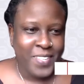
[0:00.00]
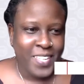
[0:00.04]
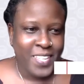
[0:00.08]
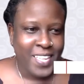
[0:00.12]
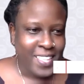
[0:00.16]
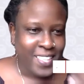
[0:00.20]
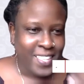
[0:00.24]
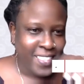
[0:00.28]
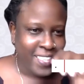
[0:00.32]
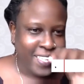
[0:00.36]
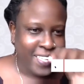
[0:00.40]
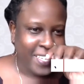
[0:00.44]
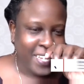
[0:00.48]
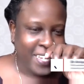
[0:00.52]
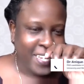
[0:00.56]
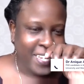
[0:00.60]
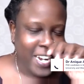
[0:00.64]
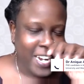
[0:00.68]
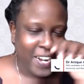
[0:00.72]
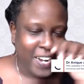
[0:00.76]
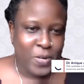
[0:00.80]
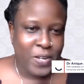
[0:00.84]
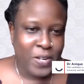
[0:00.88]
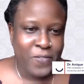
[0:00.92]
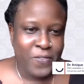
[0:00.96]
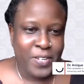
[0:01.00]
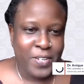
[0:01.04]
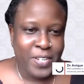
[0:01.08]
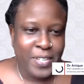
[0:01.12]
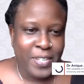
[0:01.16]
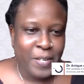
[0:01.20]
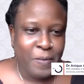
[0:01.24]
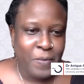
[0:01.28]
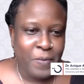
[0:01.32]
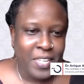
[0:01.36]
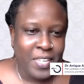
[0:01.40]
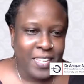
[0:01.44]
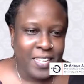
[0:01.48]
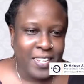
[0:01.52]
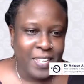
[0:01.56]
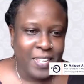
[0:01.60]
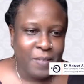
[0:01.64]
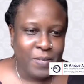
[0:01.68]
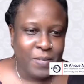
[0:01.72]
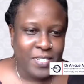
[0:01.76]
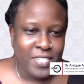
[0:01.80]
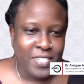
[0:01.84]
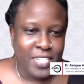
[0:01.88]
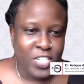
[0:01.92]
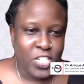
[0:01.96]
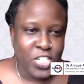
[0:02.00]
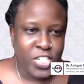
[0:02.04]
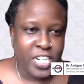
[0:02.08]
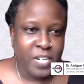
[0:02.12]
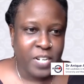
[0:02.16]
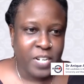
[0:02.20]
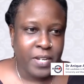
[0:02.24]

Thank you everyone for coming. Let me just share my